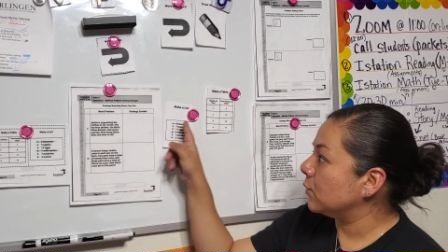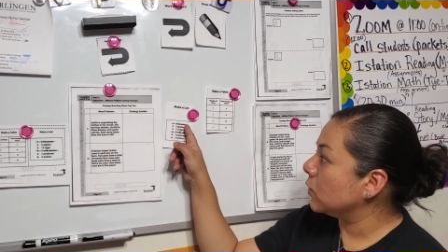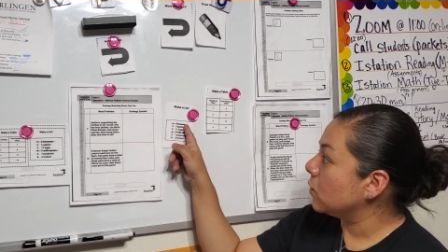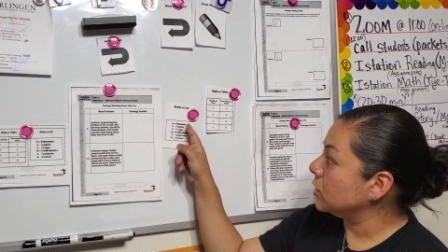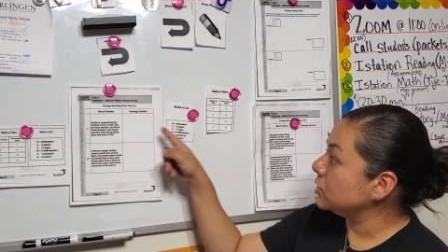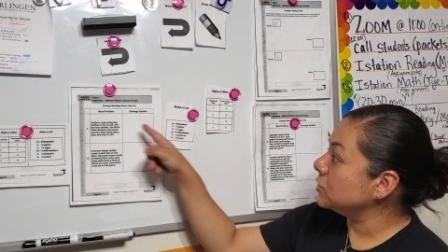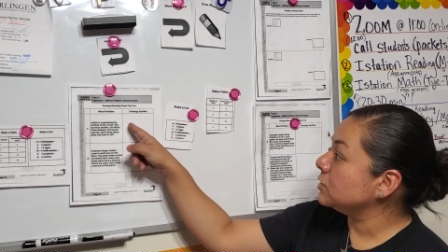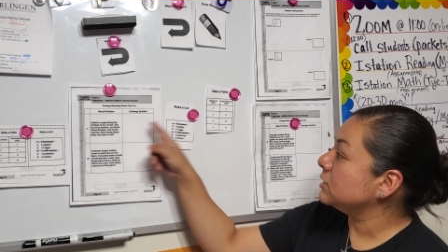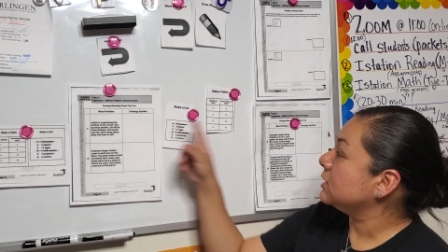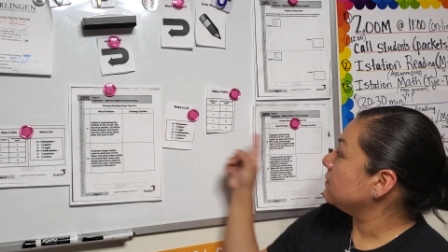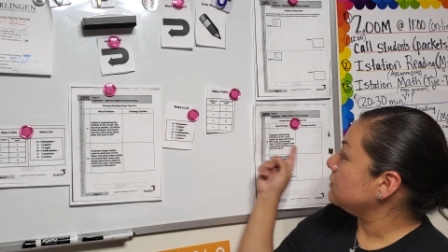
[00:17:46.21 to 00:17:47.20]
We're going to do the
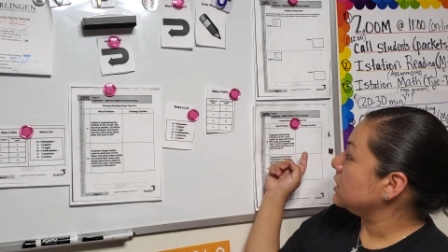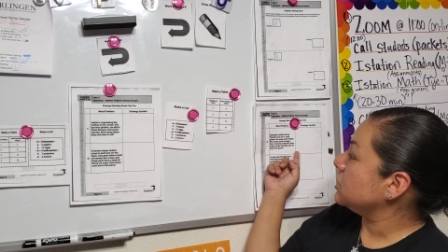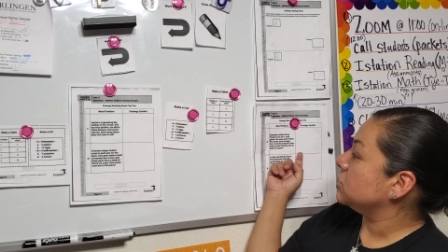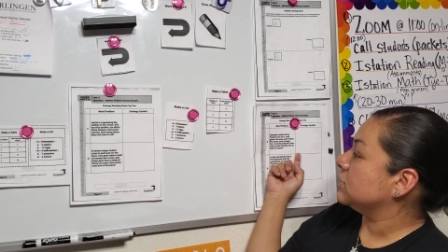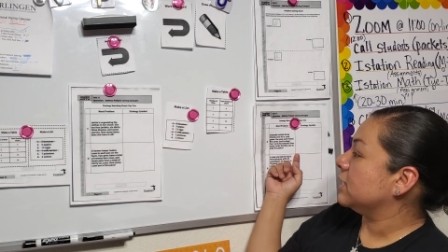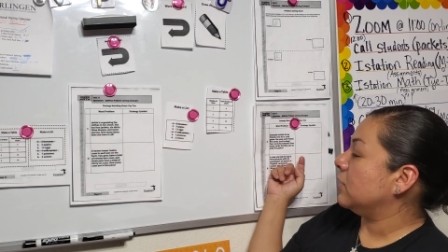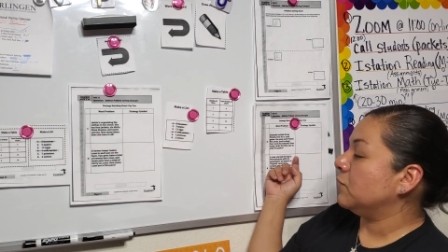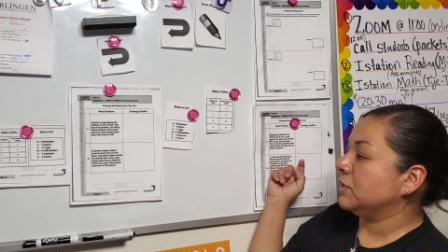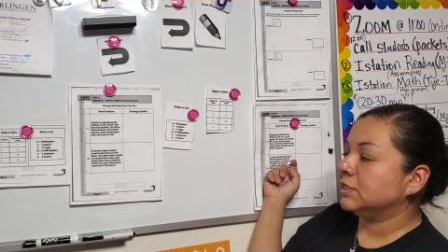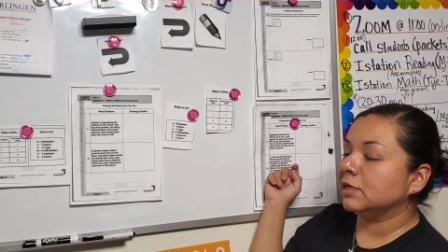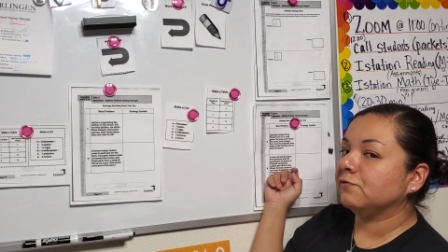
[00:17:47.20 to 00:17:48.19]
same thing just like
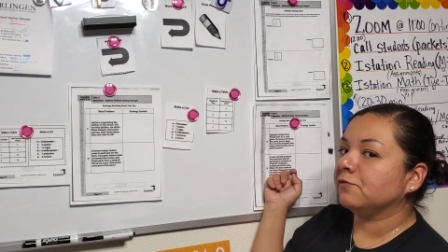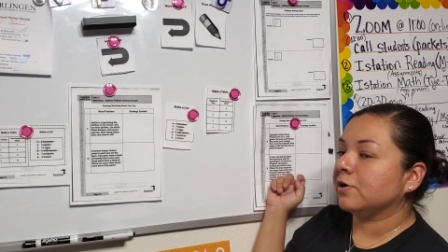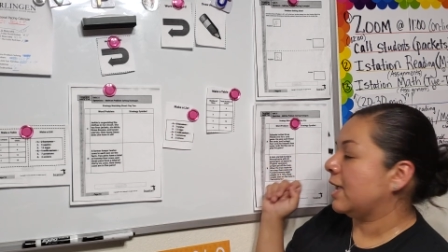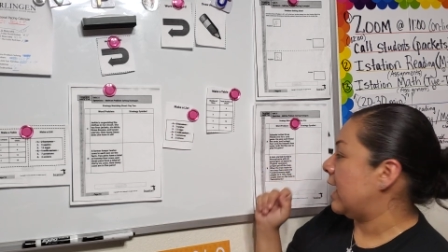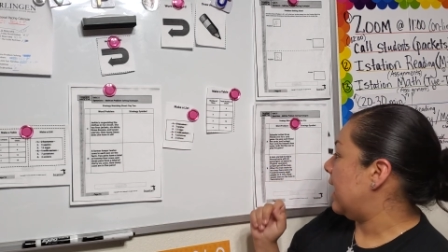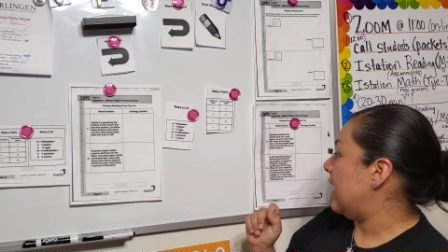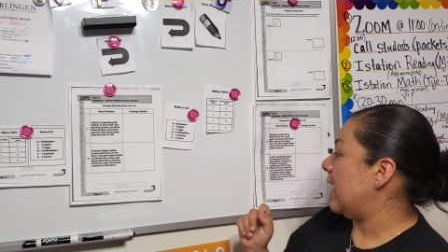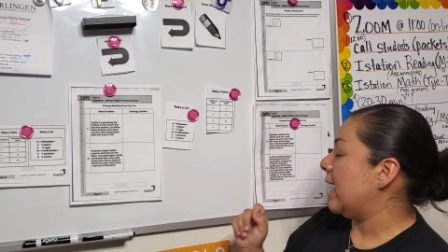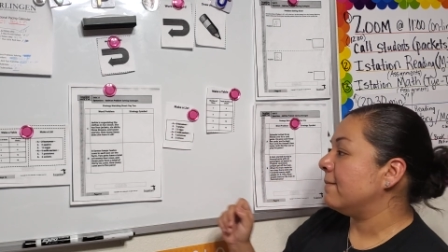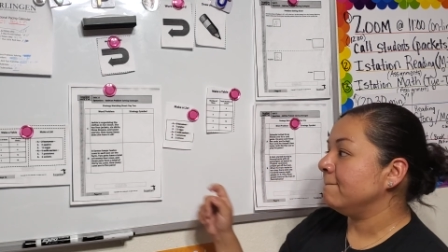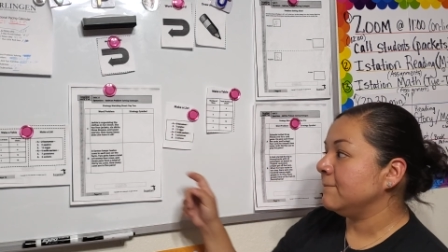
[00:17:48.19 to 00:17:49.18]
we did for
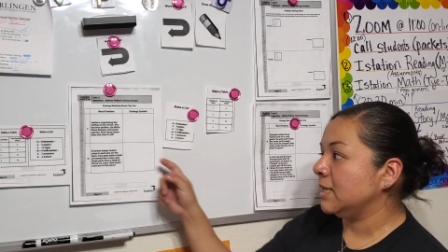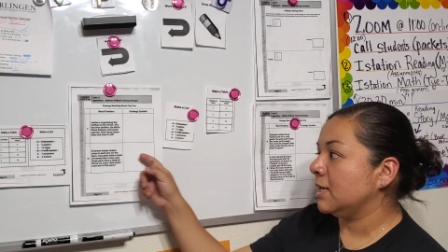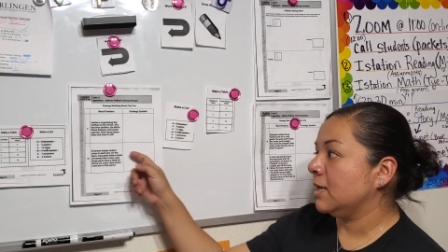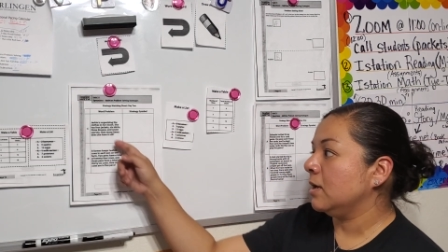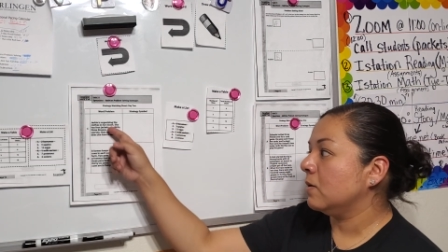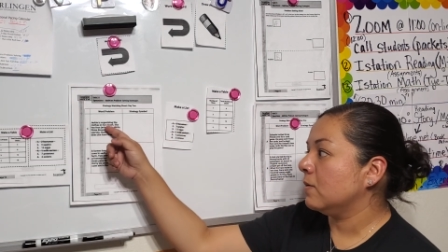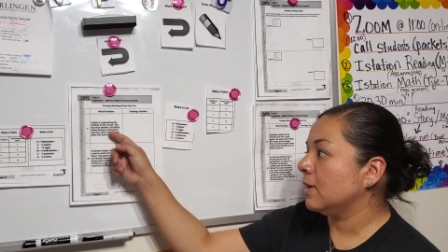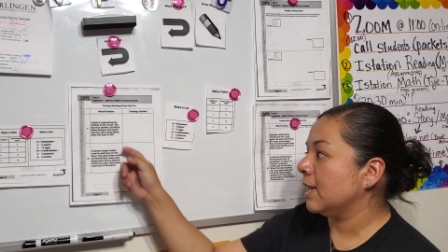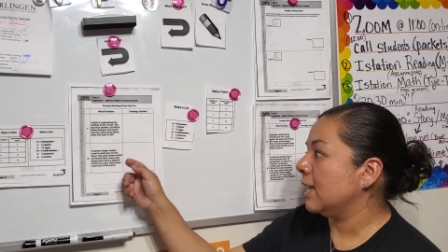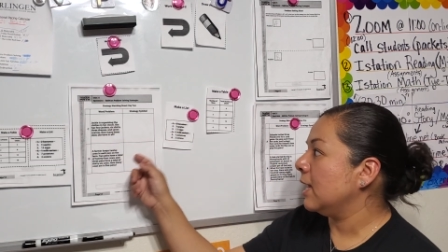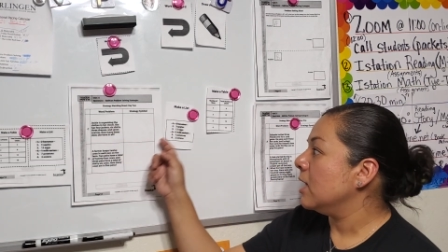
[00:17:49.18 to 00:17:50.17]
A and B,
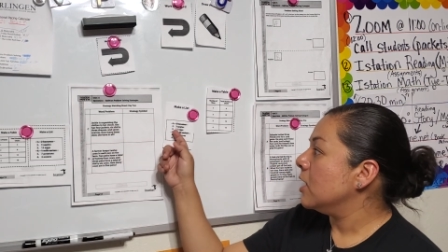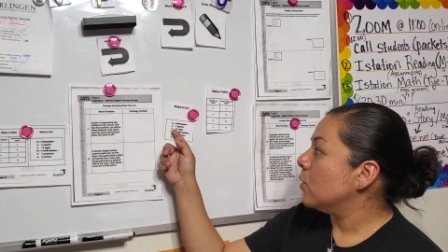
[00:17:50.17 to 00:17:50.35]
okay?